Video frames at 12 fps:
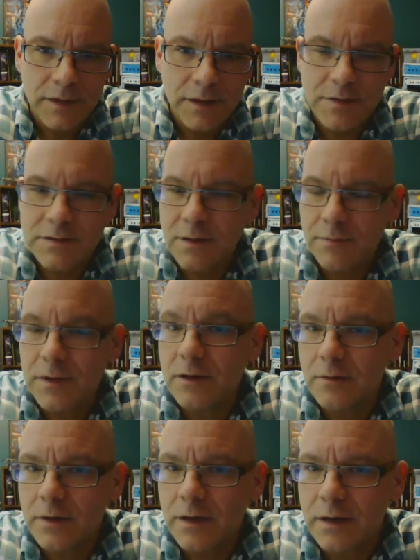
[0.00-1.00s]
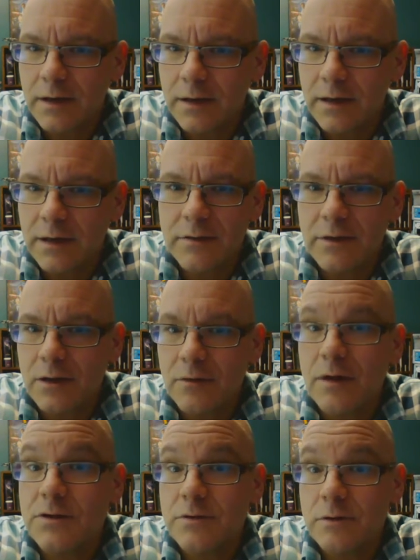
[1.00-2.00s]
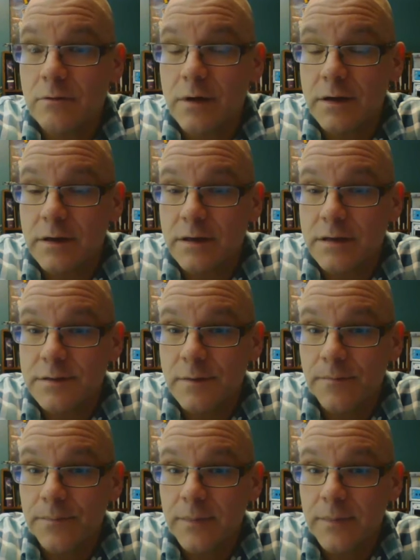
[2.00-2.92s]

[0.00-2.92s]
There's something going on, and you're not quite sure what it is,